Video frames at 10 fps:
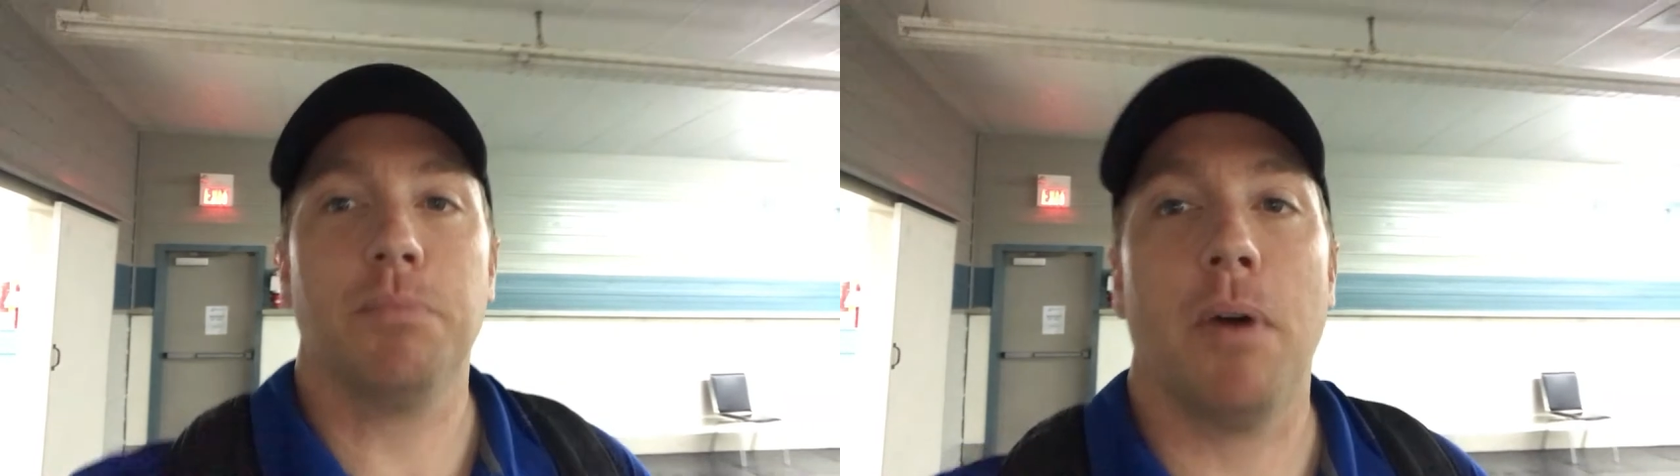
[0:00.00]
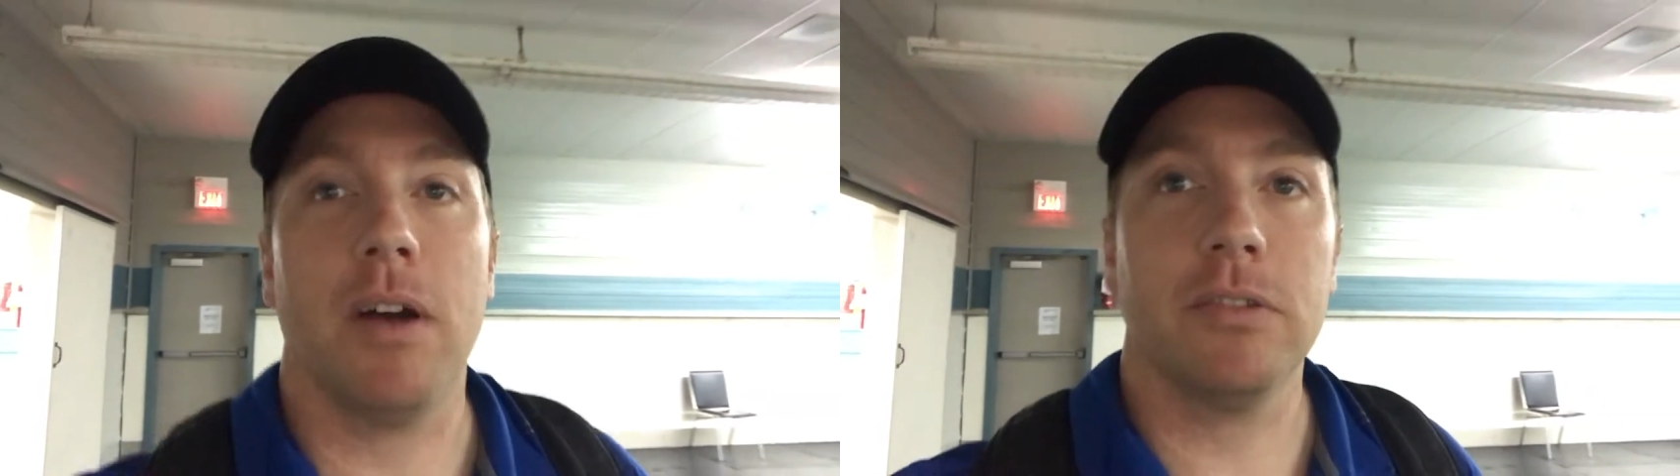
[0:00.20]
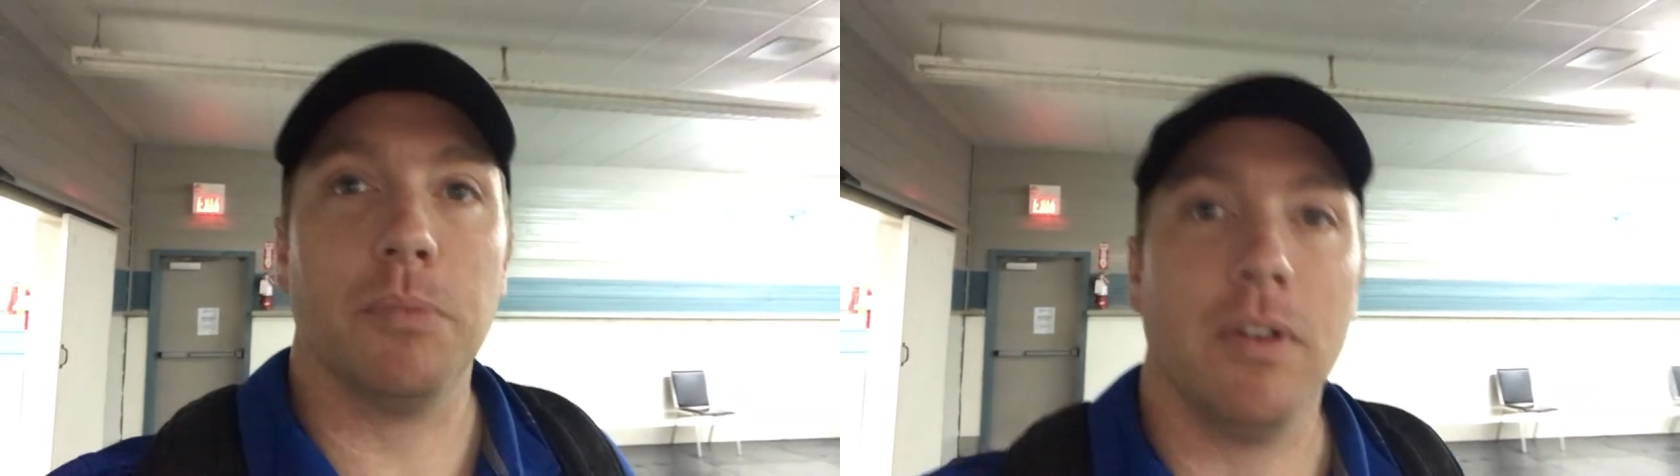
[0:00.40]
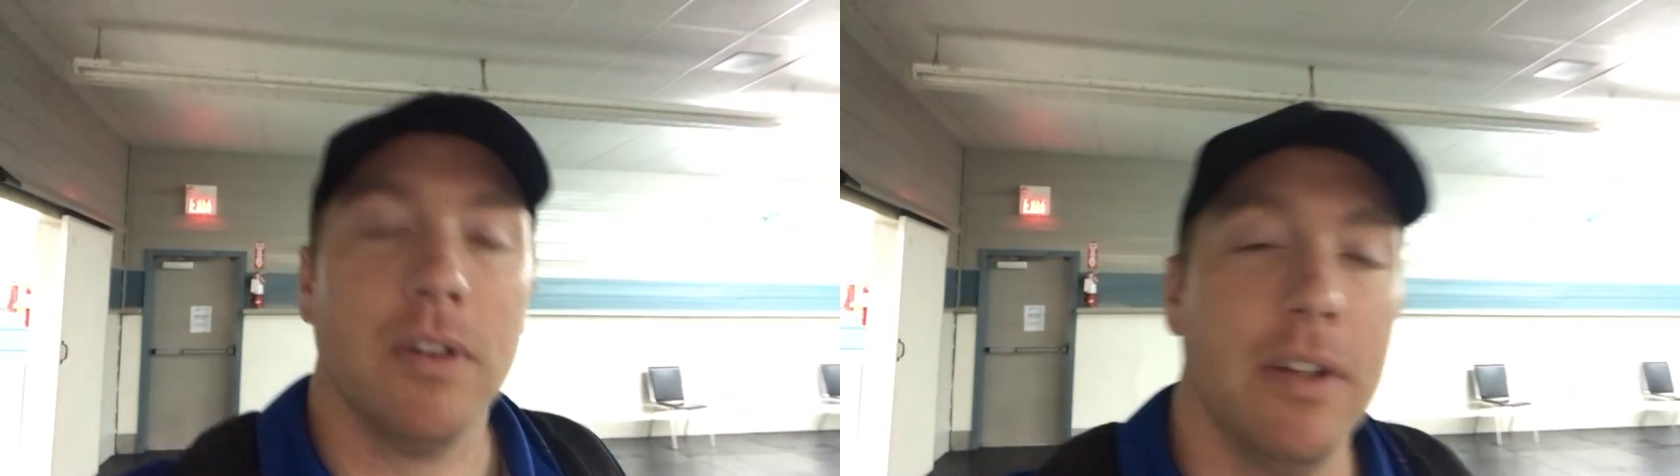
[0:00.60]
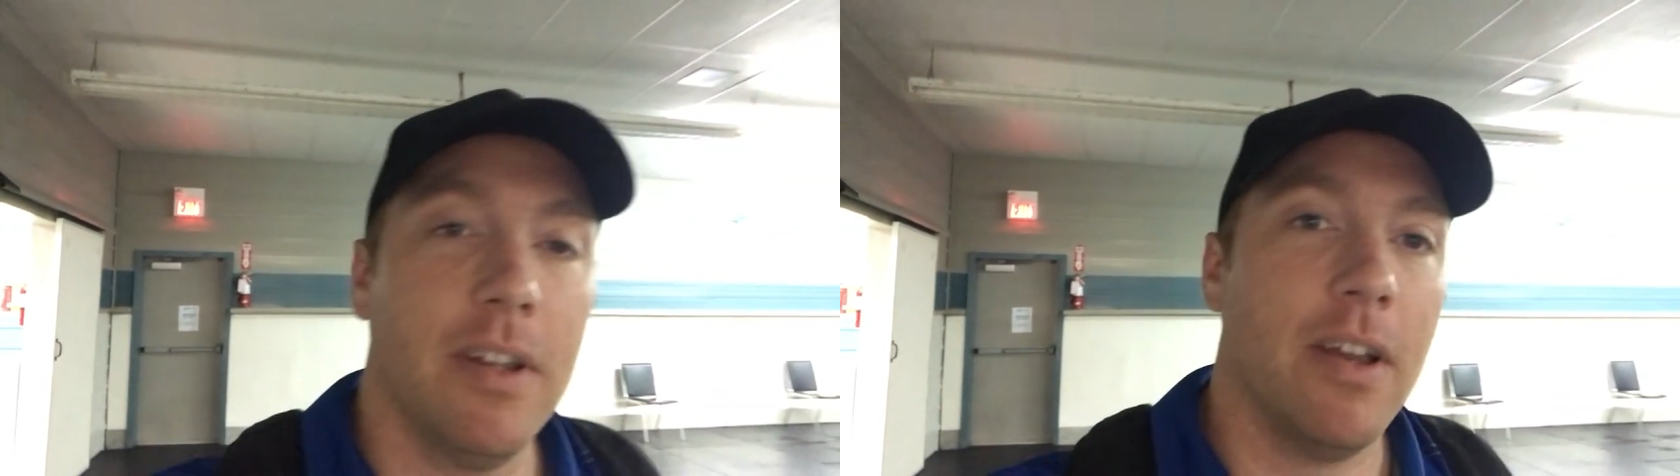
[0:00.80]
possible.
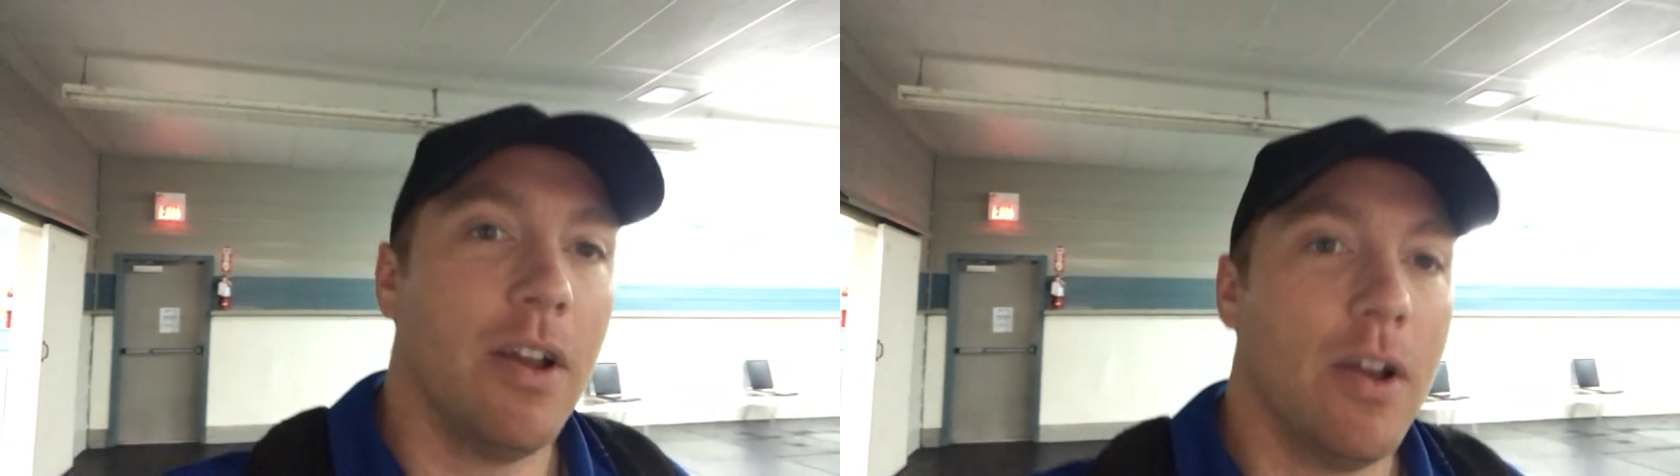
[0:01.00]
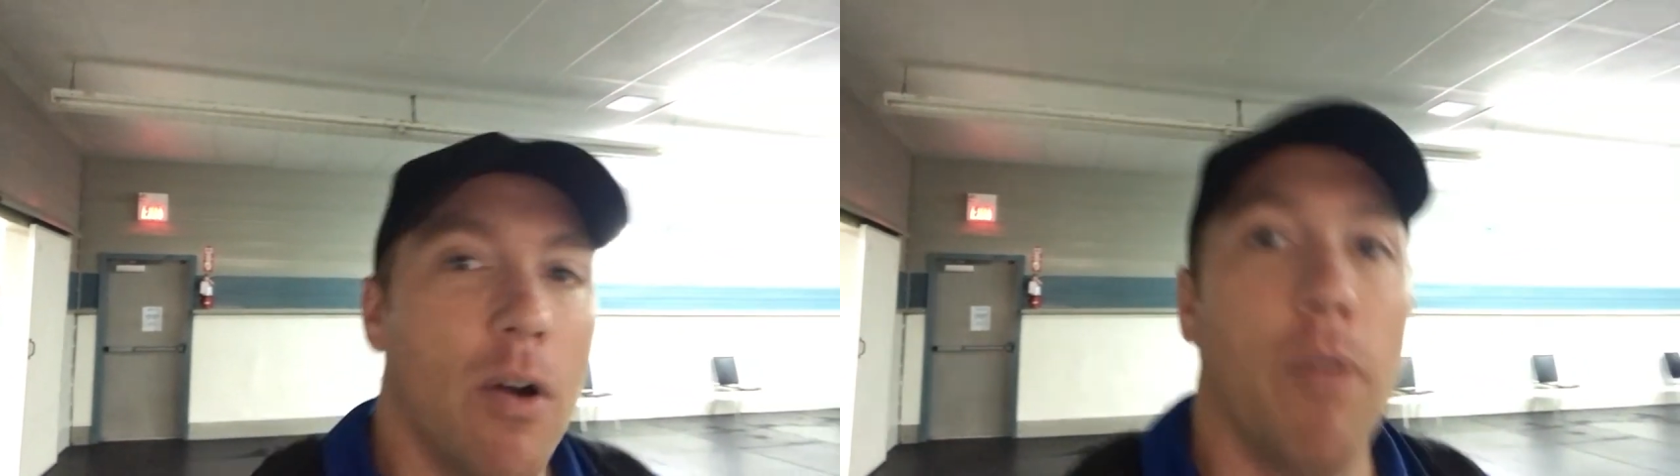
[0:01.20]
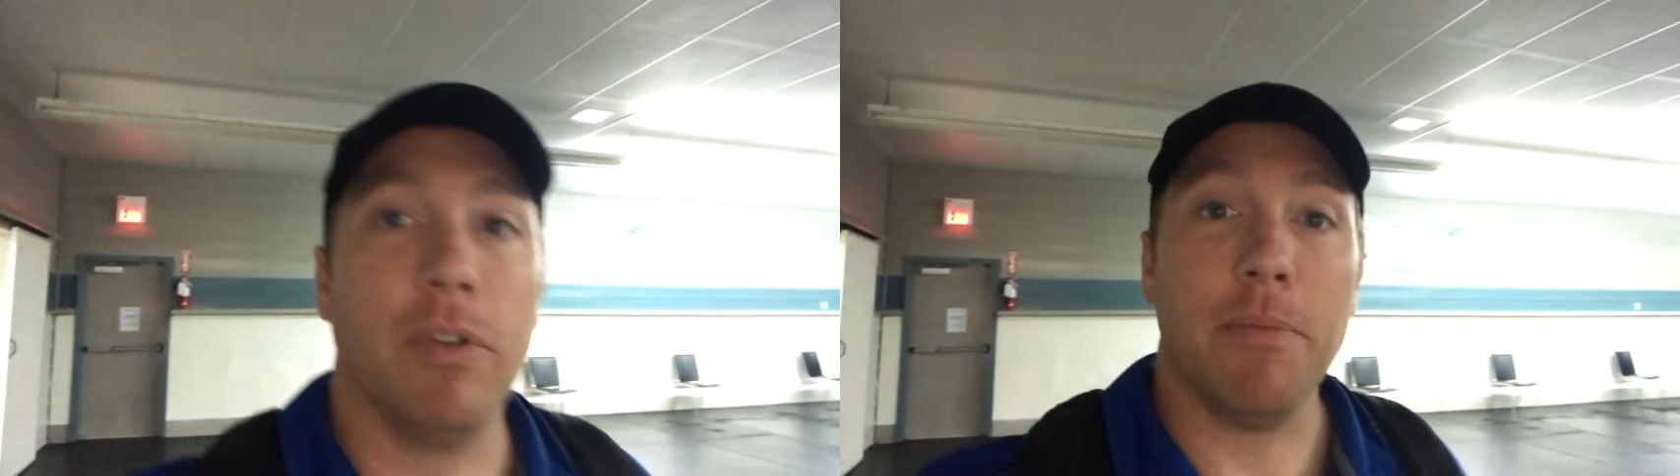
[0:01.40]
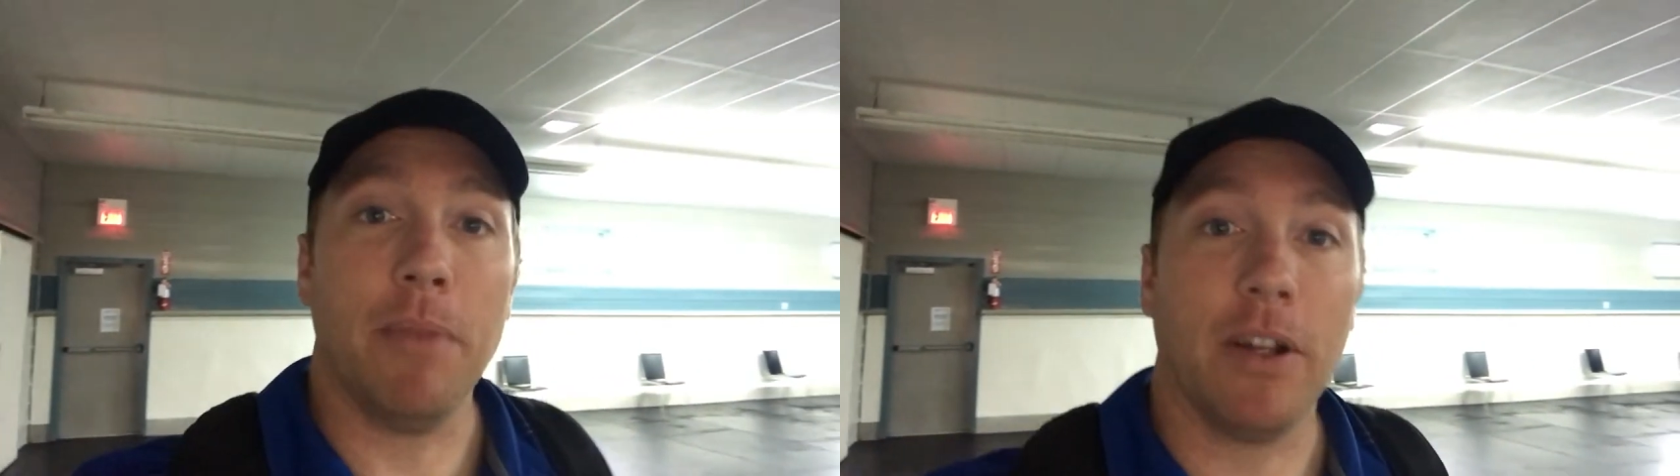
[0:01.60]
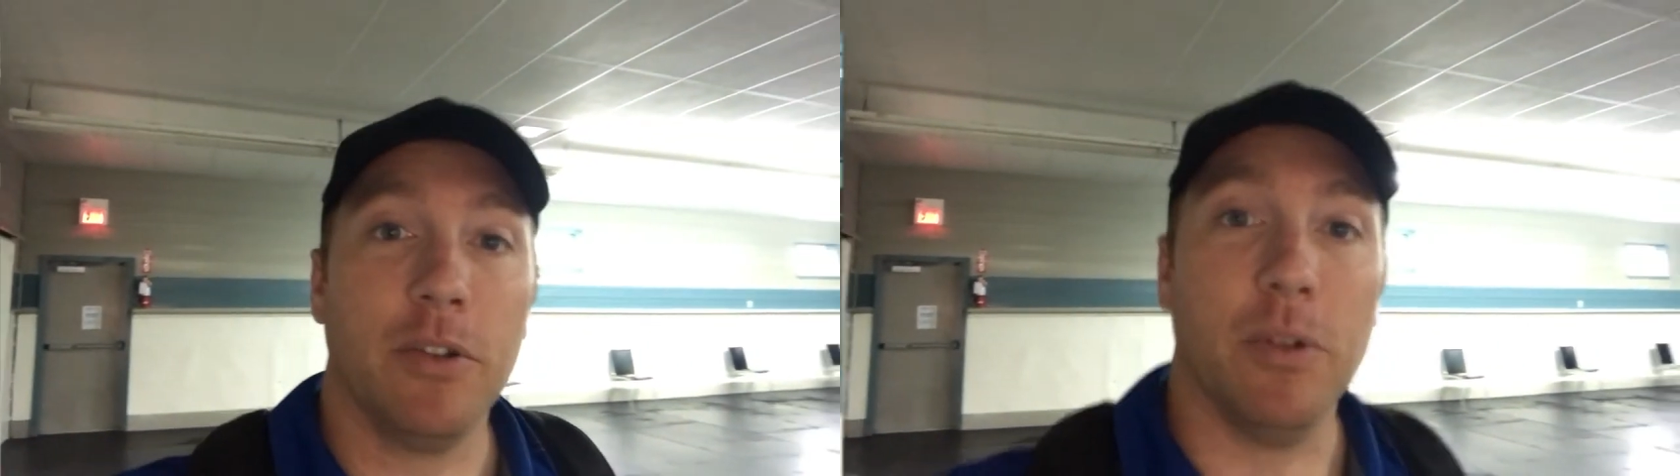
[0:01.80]
Hopefully I'm not